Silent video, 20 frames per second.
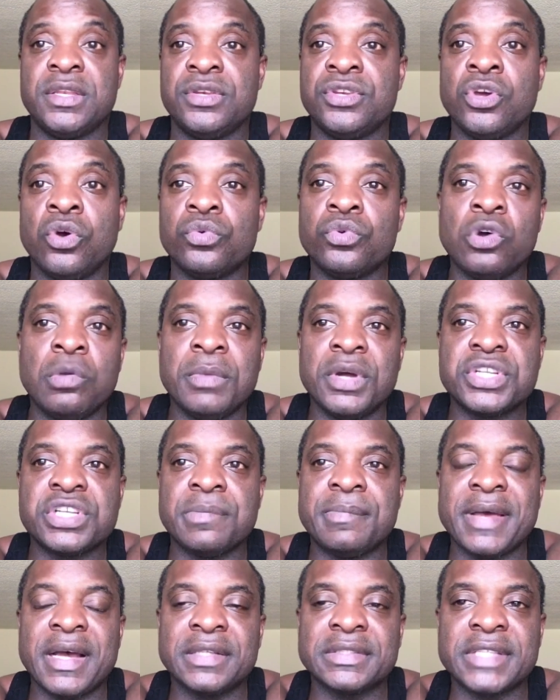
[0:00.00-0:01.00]
don't know much
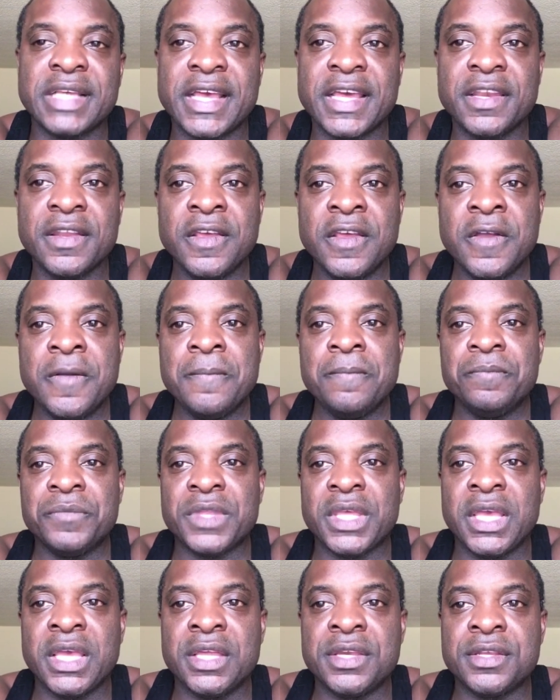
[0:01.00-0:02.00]
about that.
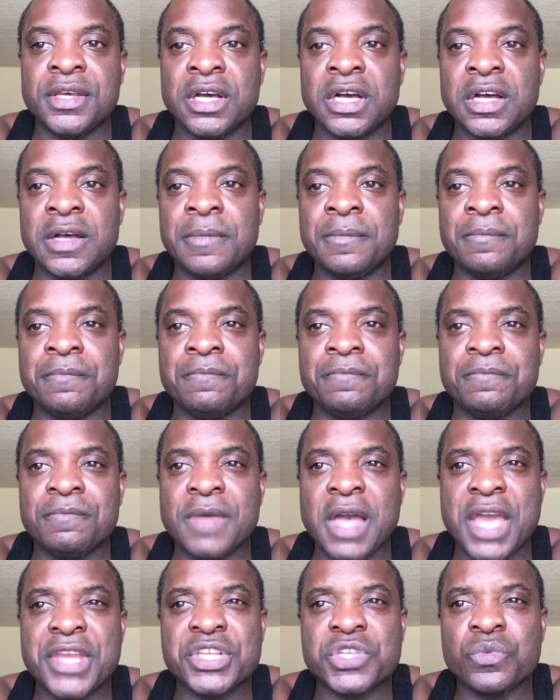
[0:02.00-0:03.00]
And
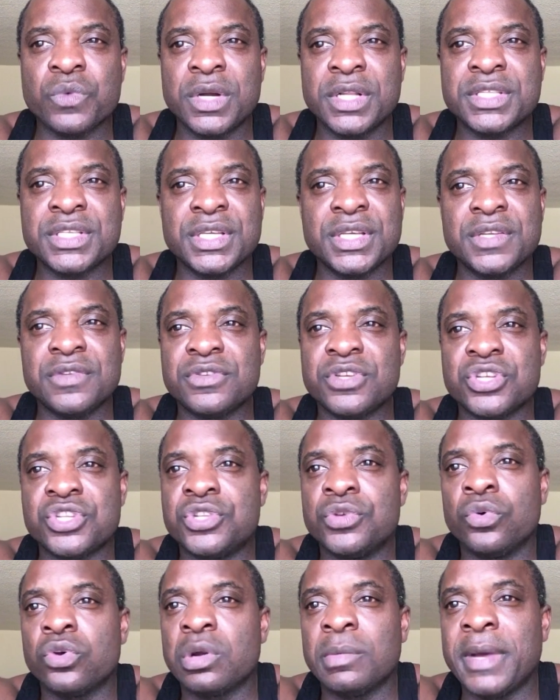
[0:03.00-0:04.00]
I just wanted to just
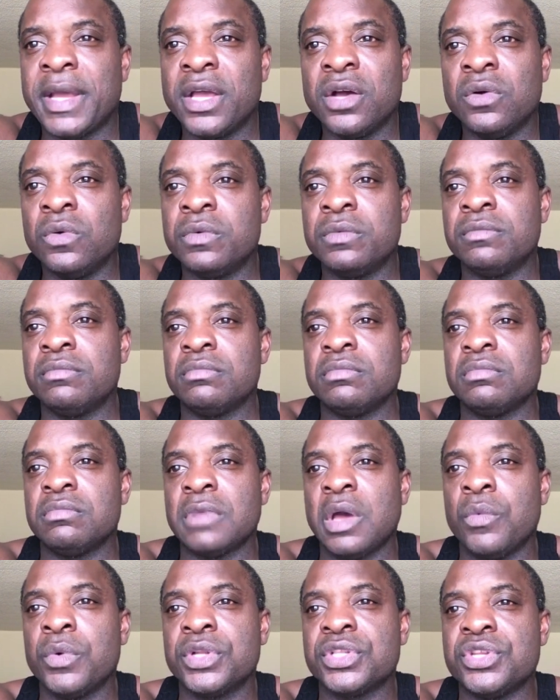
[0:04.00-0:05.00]
do it on my own.
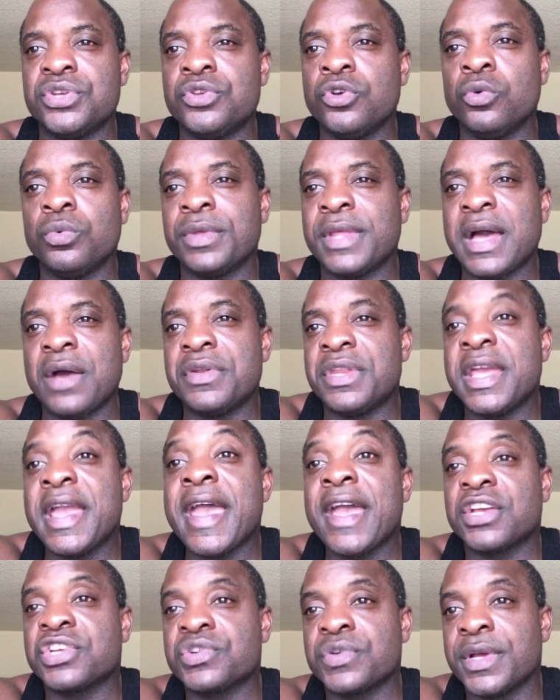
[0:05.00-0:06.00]
I wanted to do it without any
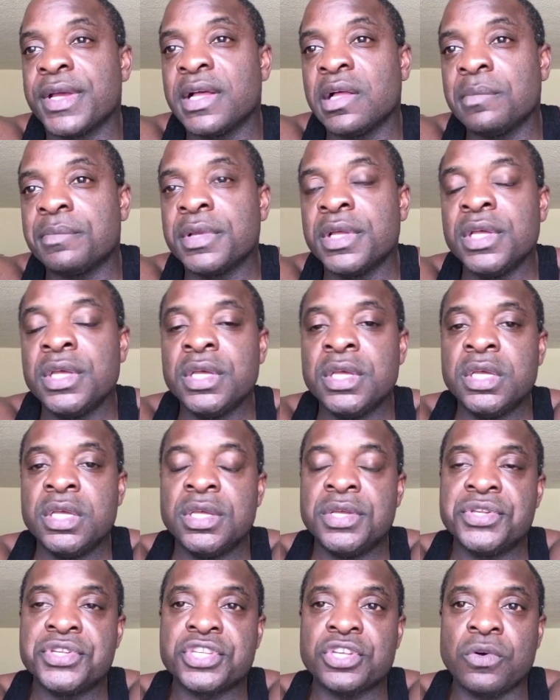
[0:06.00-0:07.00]
extra help.
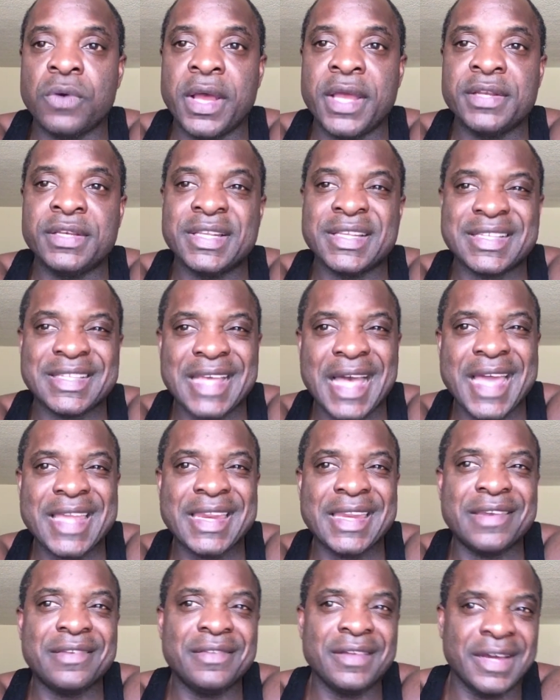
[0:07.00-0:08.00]
So I
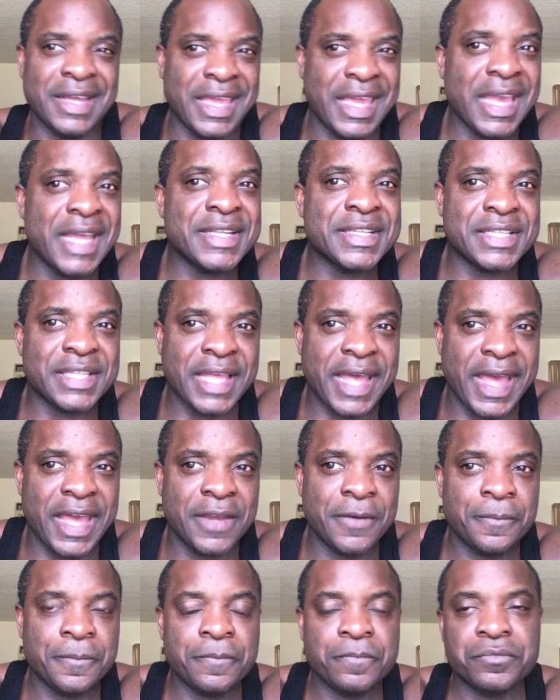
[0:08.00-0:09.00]
decided against
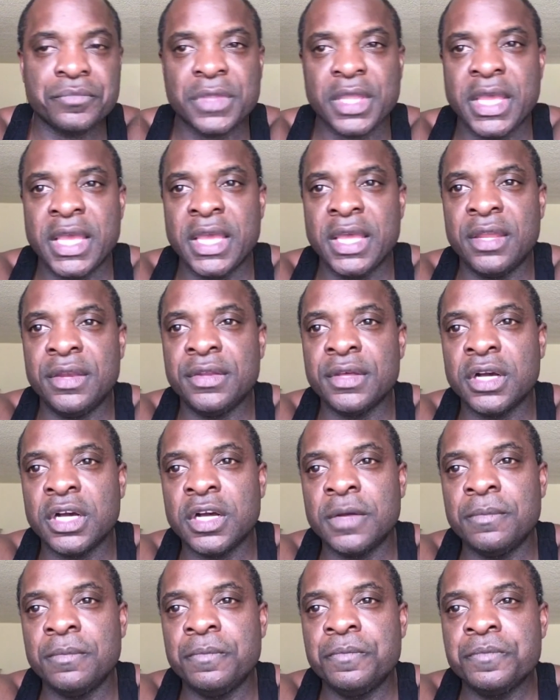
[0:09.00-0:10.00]
that. And
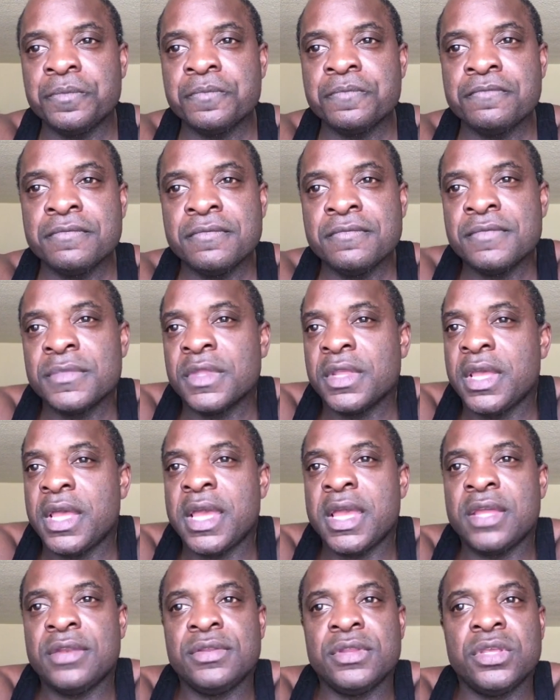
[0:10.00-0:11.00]

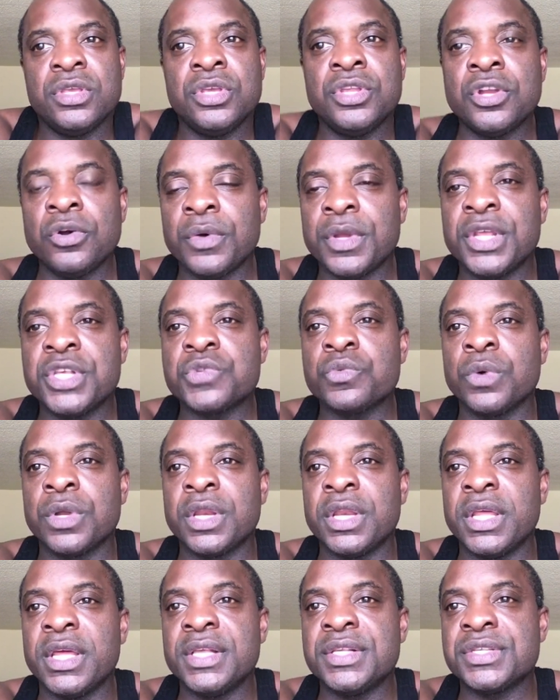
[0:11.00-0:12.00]
you know, it is what
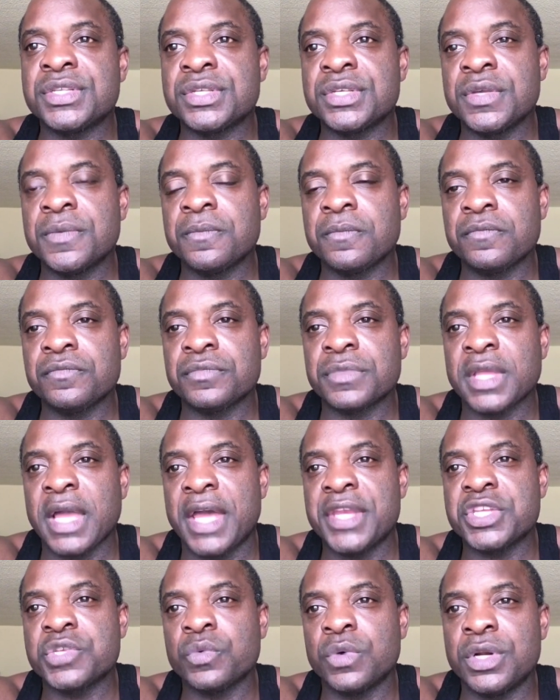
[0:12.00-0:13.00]
it is. I
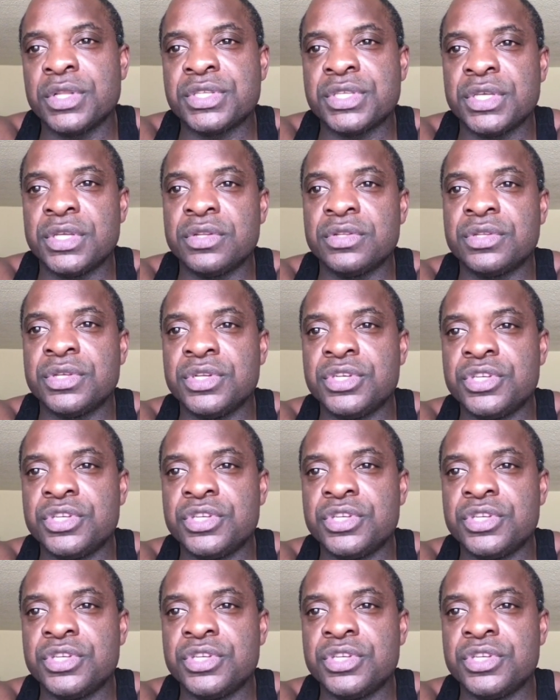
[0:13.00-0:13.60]
just wanted to